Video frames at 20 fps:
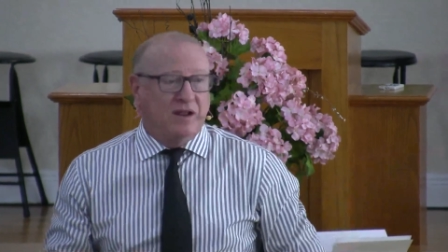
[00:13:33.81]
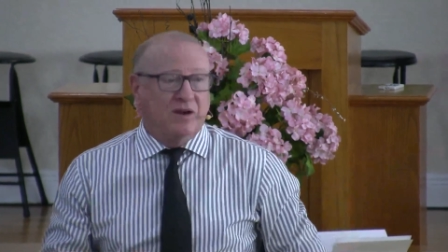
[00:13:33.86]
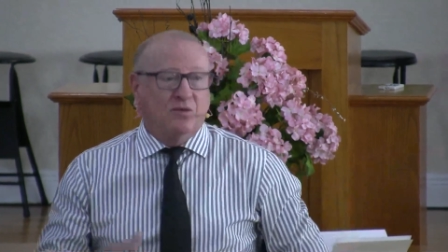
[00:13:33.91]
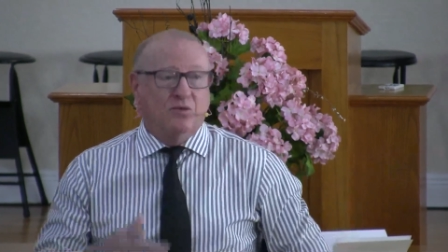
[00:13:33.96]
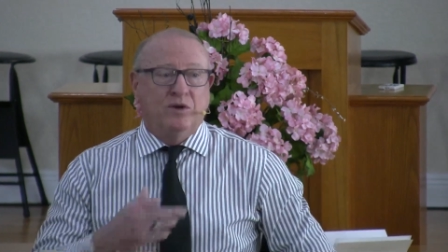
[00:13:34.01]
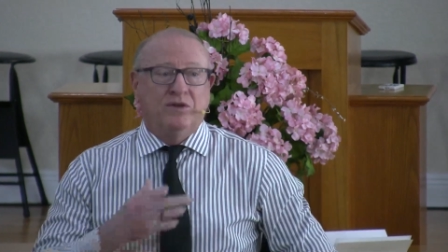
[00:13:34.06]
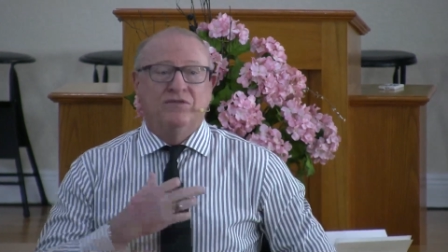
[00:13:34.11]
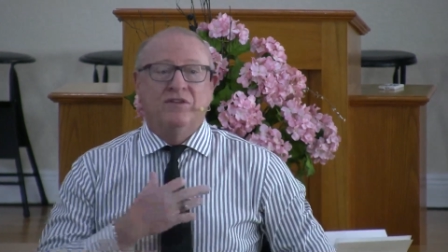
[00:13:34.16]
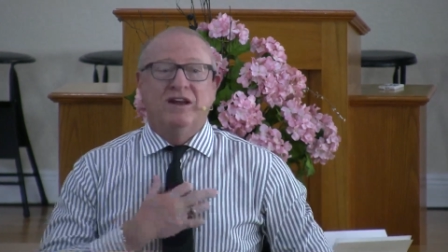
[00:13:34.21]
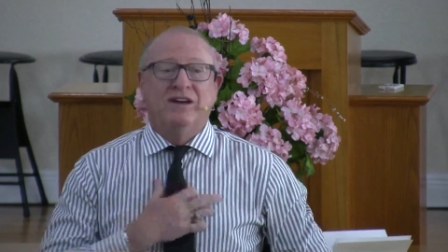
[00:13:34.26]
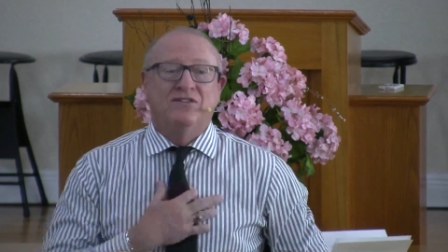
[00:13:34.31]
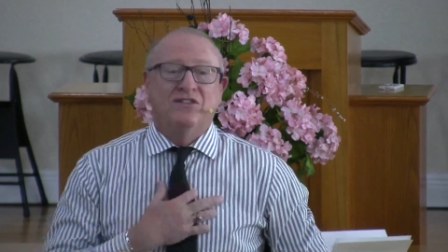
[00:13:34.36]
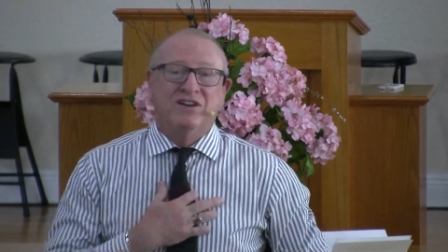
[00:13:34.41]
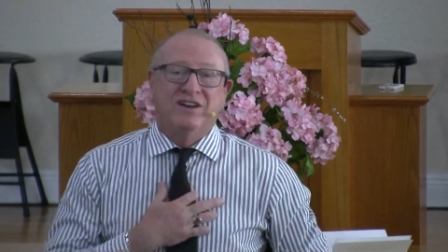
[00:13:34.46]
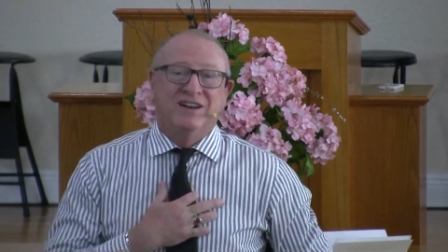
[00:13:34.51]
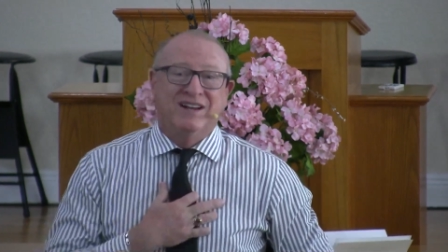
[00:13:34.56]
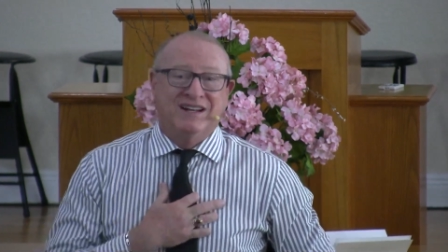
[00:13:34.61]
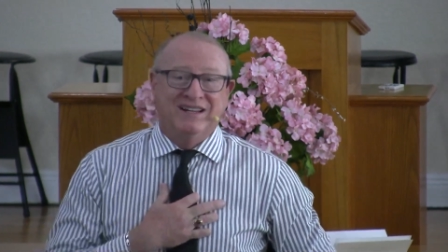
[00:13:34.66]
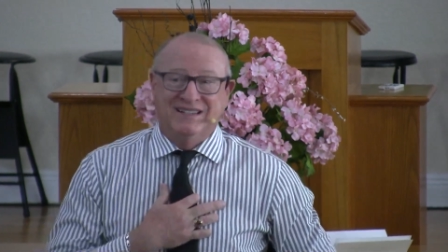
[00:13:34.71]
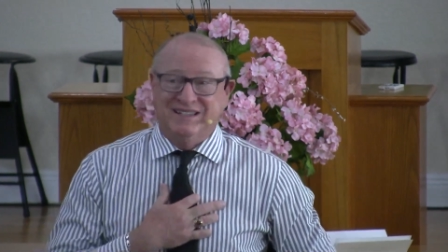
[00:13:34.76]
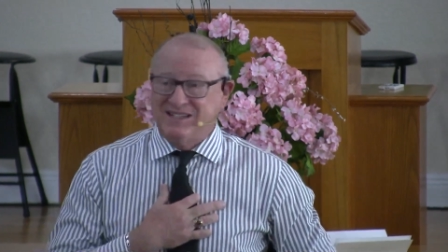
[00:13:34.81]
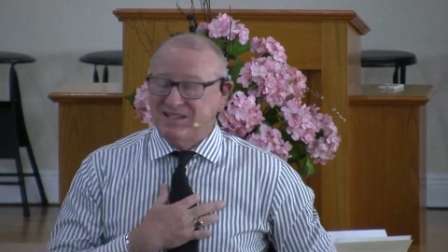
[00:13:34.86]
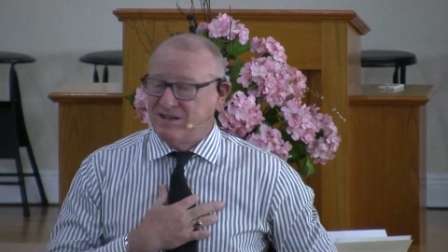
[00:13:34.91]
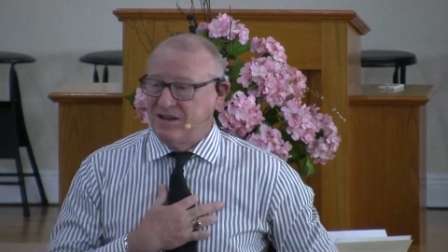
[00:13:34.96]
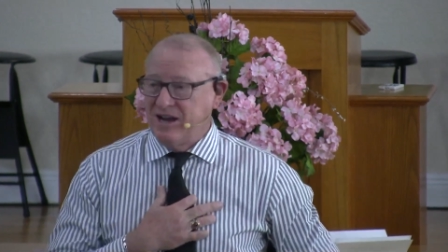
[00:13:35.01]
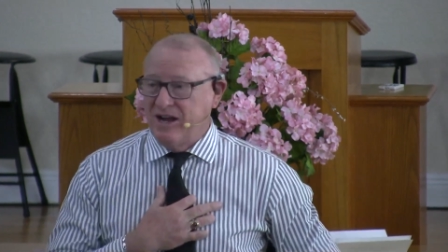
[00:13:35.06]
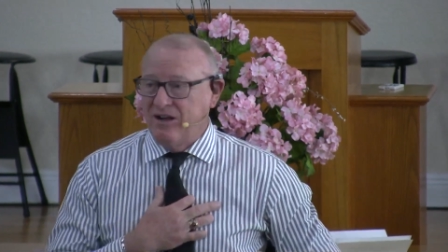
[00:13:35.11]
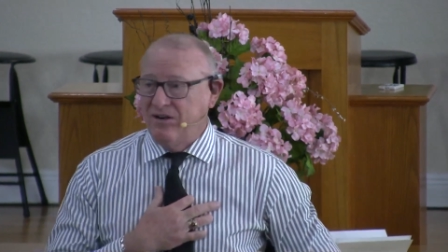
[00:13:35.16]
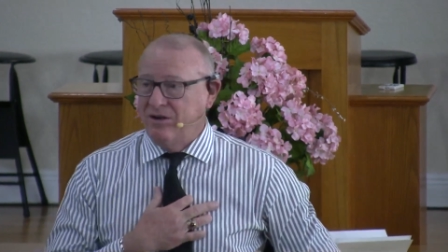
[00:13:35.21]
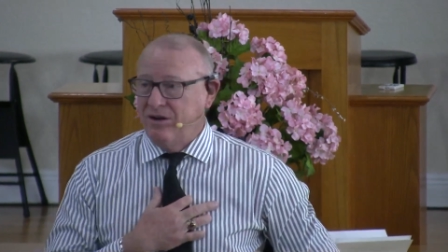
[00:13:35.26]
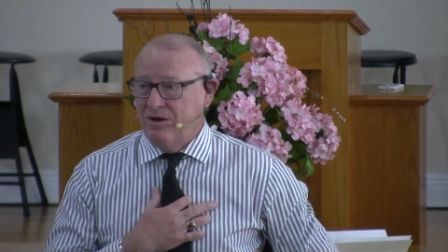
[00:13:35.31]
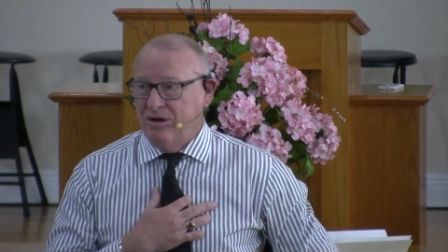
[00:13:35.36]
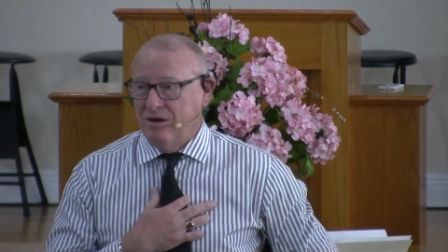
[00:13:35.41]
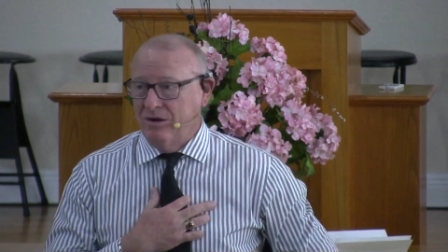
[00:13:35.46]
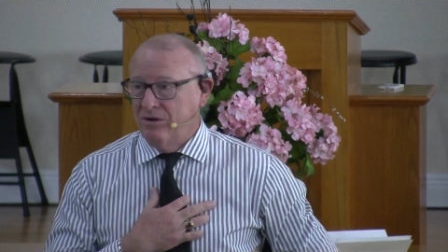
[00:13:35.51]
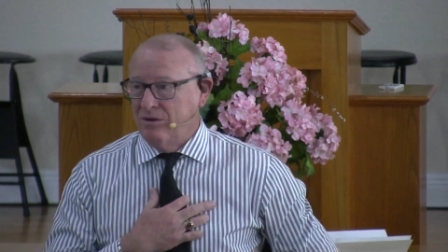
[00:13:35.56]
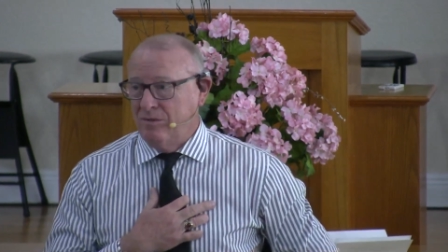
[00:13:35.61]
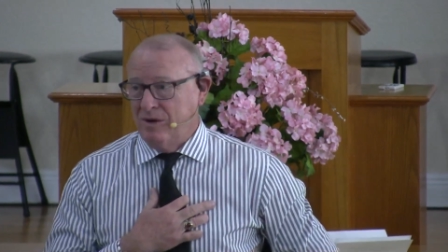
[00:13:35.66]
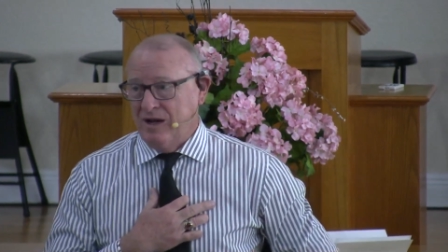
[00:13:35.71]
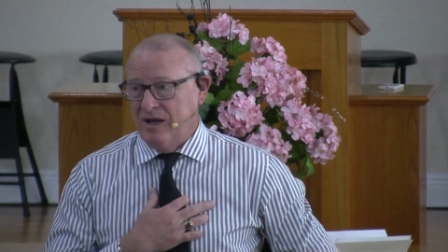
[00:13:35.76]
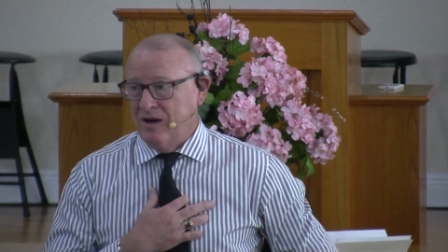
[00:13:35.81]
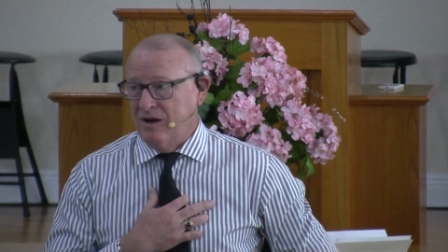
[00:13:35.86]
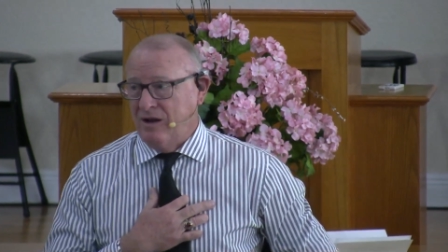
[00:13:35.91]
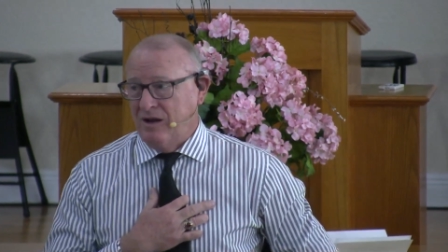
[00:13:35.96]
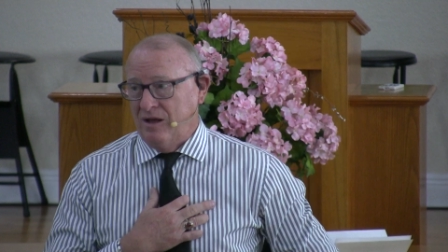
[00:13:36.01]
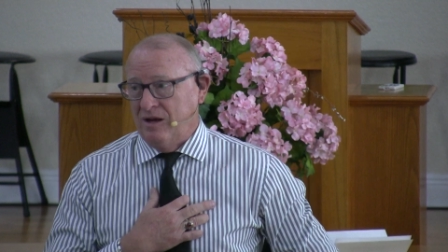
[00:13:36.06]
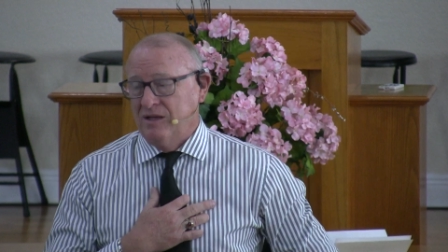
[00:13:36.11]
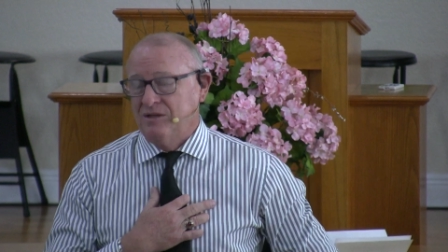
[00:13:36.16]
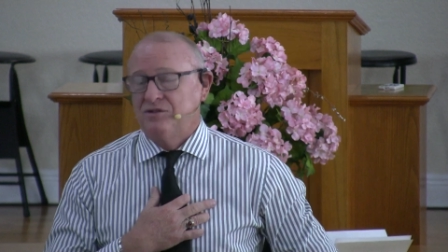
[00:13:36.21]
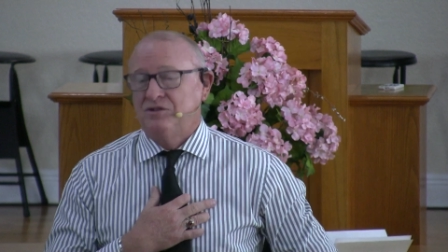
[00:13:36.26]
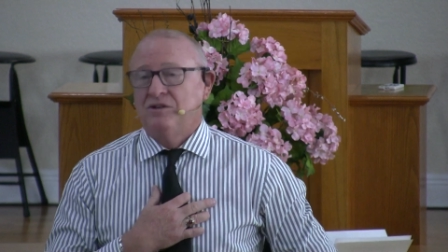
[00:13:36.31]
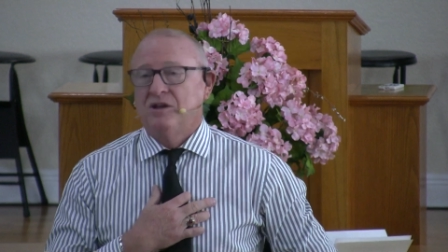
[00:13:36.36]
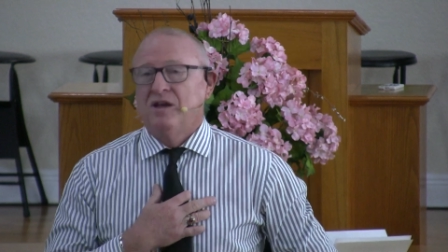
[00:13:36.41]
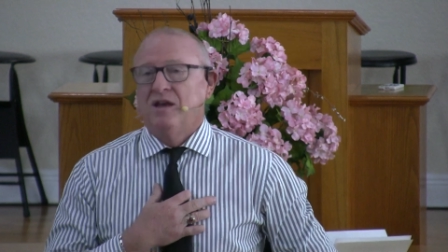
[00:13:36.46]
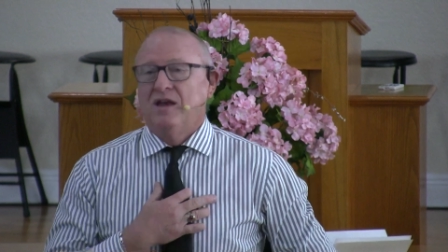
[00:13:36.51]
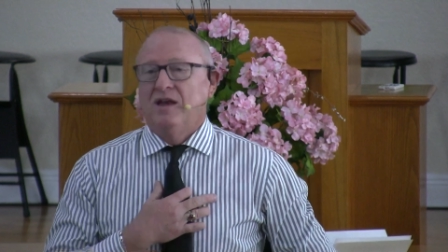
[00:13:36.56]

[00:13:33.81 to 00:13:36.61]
We've never done this down here, to my knowledge.